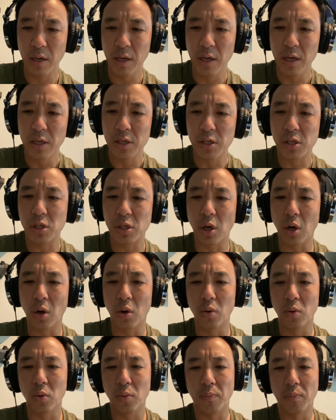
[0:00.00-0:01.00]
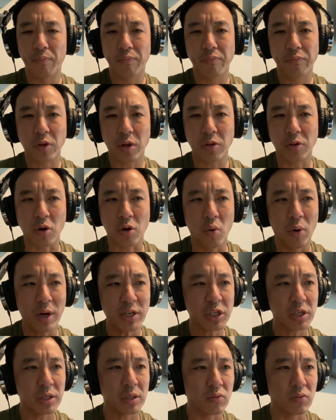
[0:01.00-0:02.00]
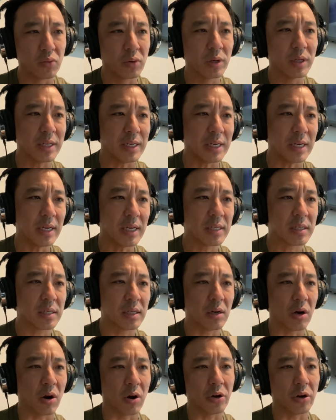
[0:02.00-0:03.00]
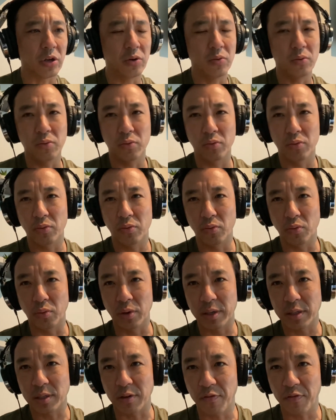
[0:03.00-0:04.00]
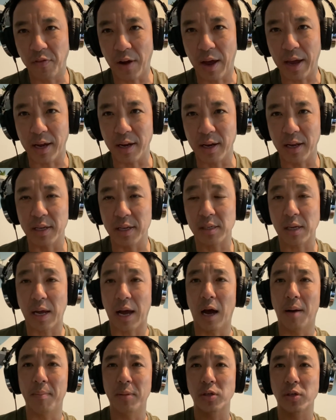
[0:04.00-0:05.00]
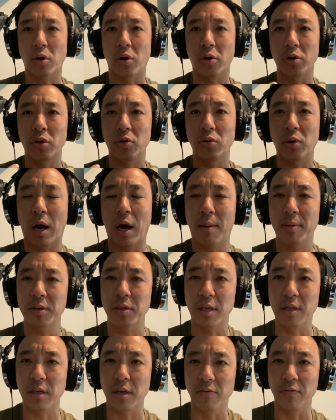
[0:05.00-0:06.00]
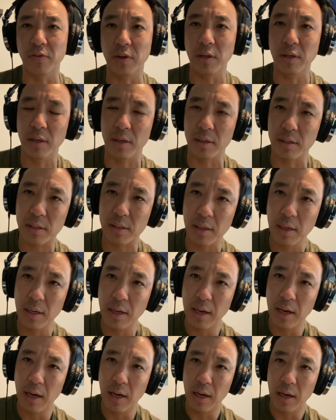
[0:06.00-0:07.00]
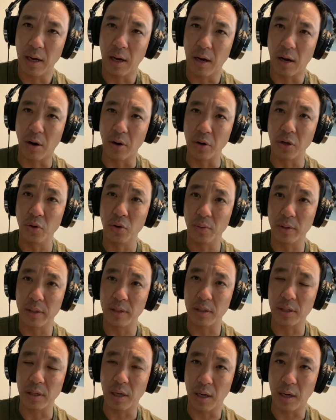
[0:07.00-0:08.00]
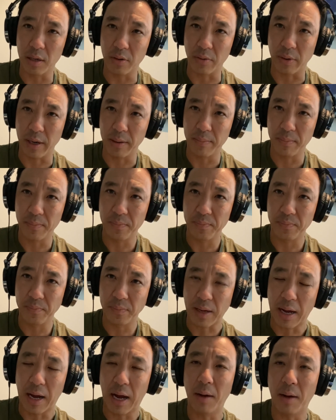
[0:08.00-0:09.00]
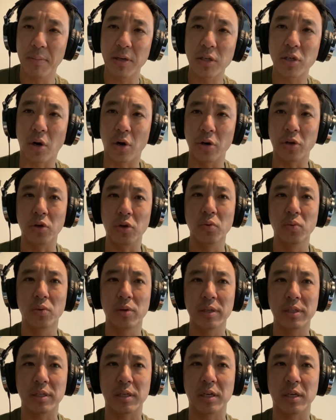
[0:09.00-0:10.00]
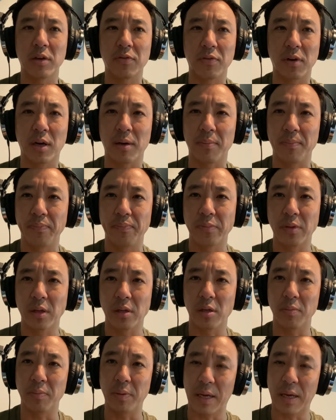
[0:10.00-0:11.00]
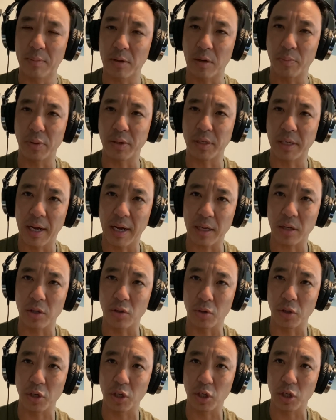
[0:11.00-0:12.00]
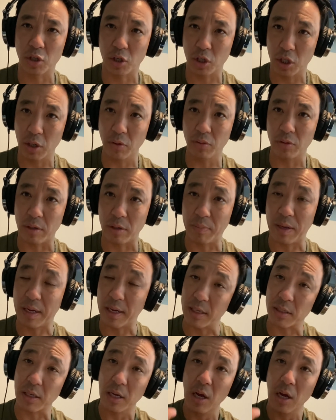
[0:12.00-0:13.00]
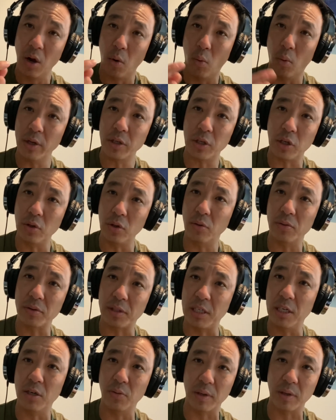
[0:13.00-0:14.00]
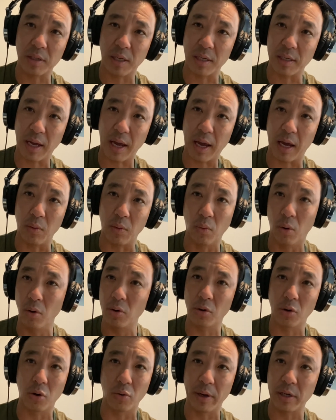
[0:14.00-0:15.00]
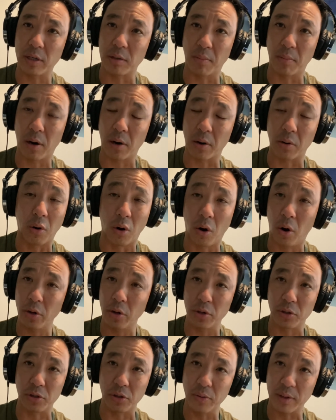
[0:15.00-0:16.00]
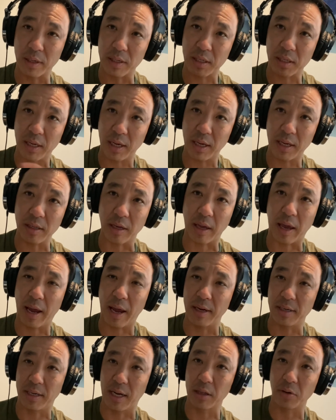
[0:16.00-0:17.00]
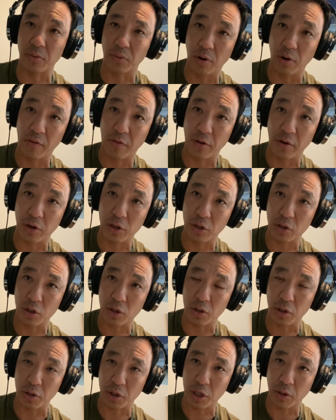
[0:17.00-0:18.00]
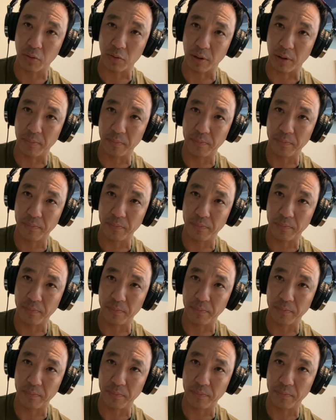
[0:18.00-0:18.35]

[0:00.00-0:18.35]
So the question really isn't, are you willing to fight, is how much inconvenience are you willing to tolerate? How much are you willing to give up to be able to protect your children? Because what you don't deal with today won't go away tomorrow. All you're doing is kicking the can down the road to your children.